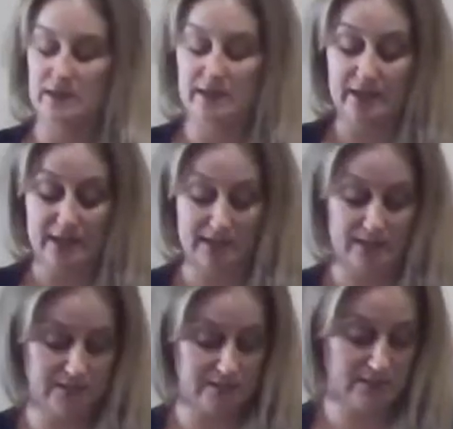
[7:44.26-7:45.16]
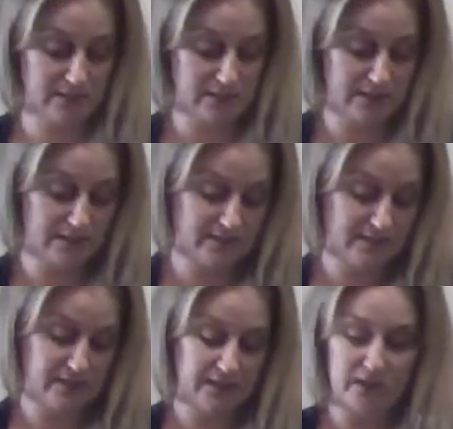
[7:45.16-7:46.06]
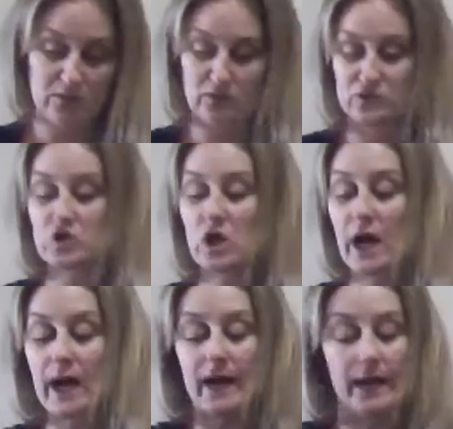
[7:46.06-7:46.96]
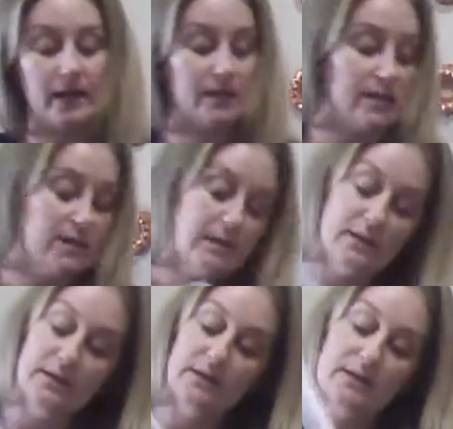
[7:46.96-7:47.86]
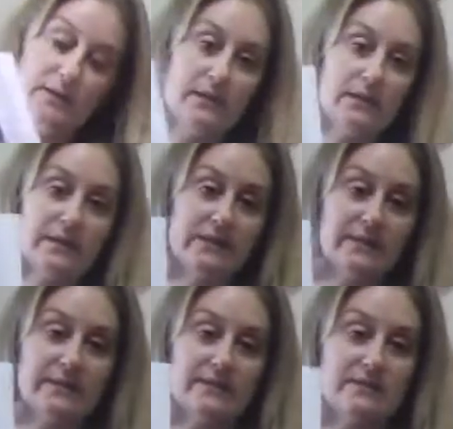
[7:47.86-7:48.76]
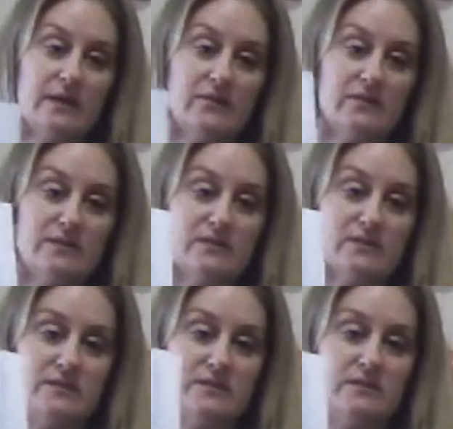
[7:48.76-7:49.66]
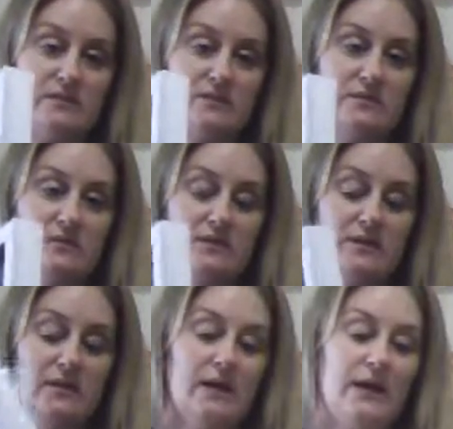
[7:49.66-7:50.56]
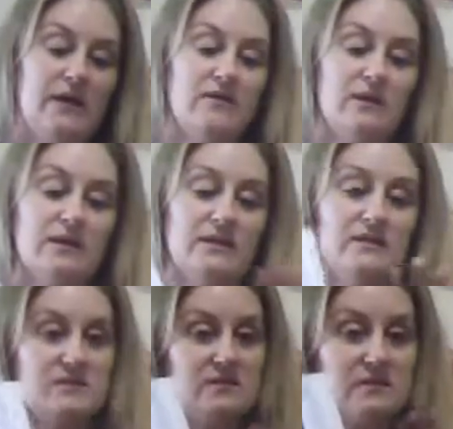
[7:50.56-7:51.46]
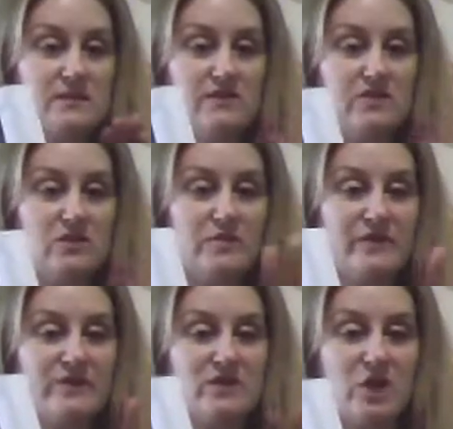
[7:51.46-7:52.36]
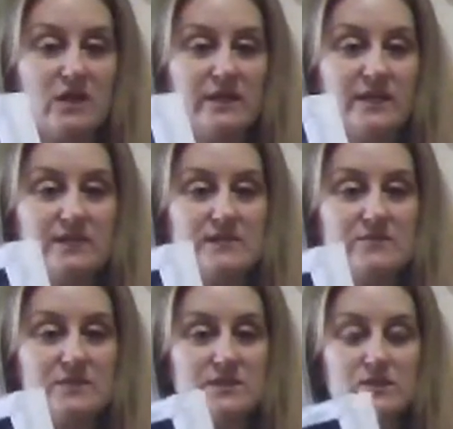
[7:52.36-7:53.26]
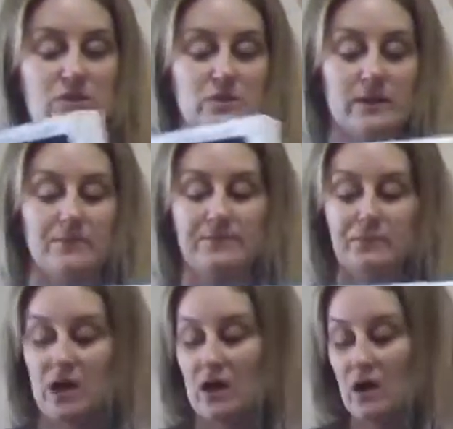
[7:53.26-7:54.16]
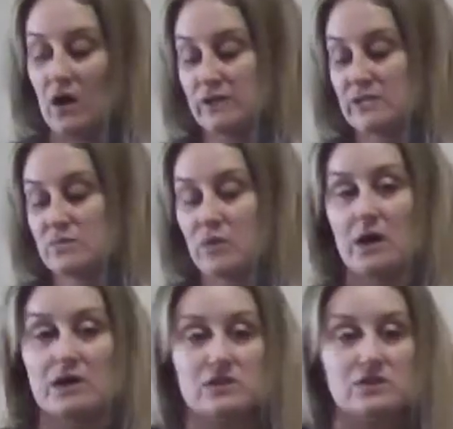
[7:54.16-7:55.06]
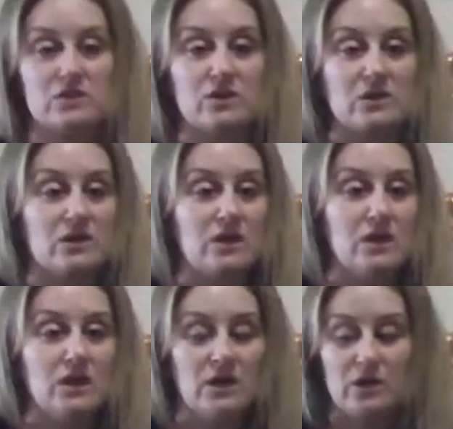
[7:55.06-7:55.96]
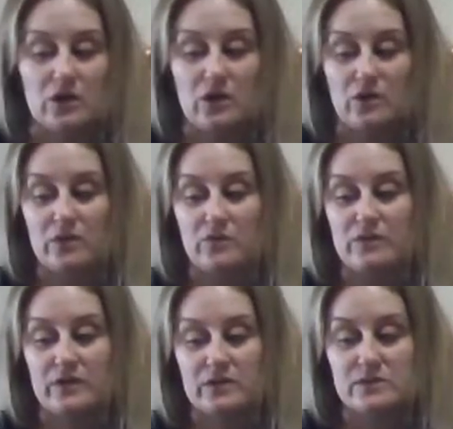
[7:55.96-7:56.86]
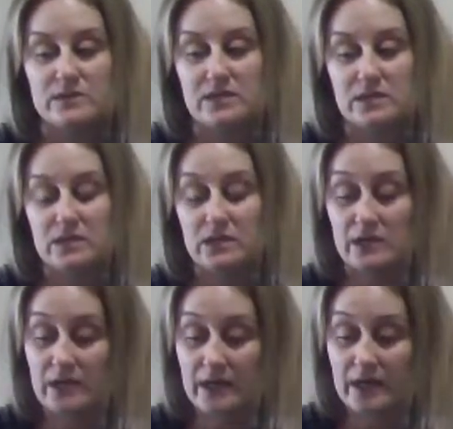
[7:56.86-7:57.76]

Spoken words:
And it will dry like this, how this is. And then this does have a little bit of a chalky substance to it. All these products are no VOC